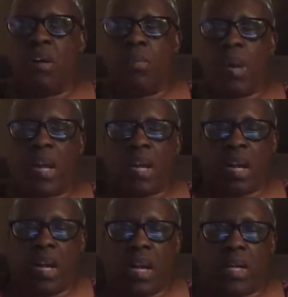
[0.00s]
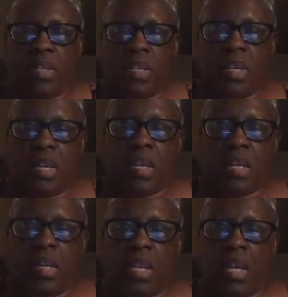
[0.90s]
Oh my God.
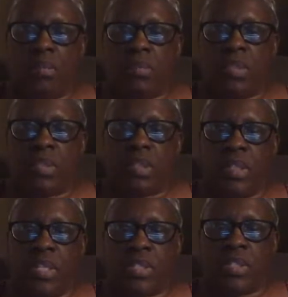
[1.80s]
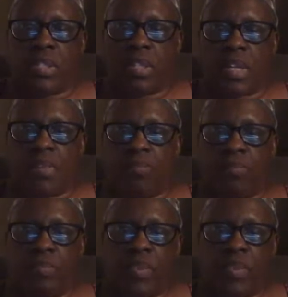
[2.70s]
It was delicious looking.